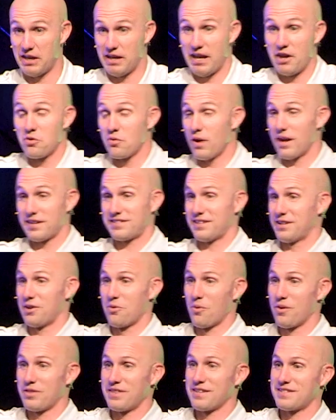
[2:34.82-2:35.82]
interested
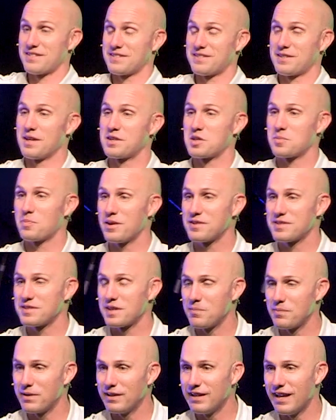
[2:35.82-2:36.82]
in what this experience is
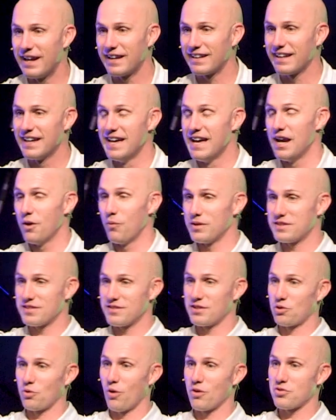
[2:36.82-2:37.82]
going to be like. Went to
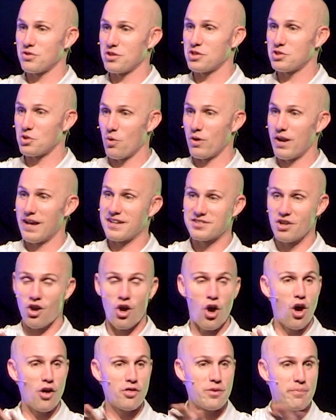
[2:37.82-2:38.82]
the grocery store and I saw
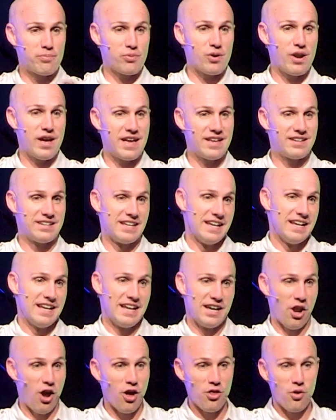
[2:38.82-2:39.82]
all the bread
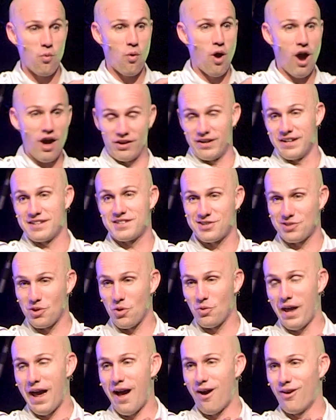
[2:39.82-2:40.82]
and all the water had
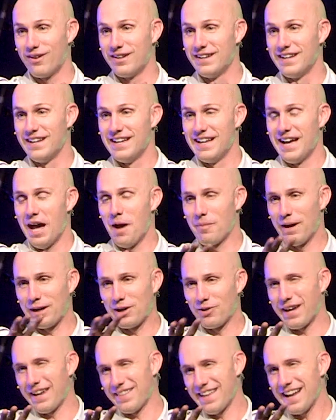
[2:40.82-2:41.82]
sold out. I'm like,
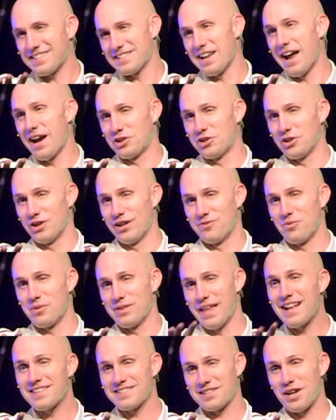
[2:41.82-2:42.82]
okay, that's not good.
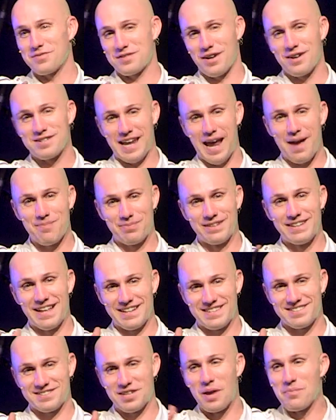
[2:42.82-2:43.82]
When that stuff starts happening,
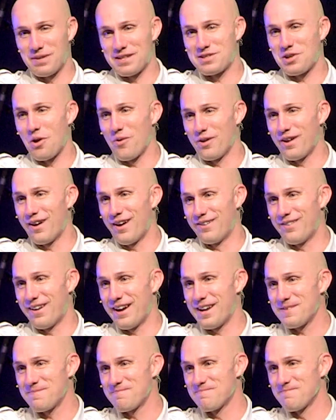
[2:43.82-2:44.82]
that's something's going on,
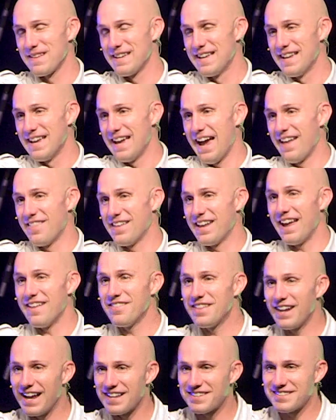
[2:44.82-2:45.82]
right? And then,
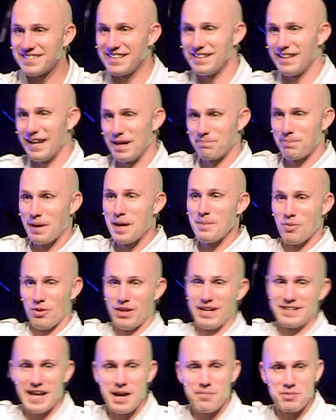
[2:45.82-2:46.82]
and then I see like people,
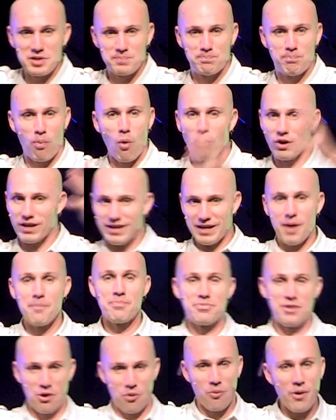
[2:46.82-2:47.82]
like neighbors, boarding
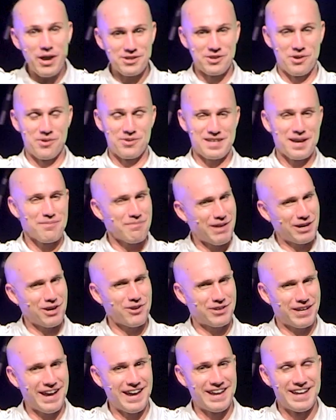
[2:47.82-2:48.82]
up their windows. I'm like,
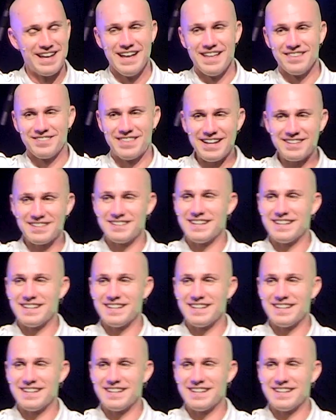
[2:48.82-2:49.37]
okay, that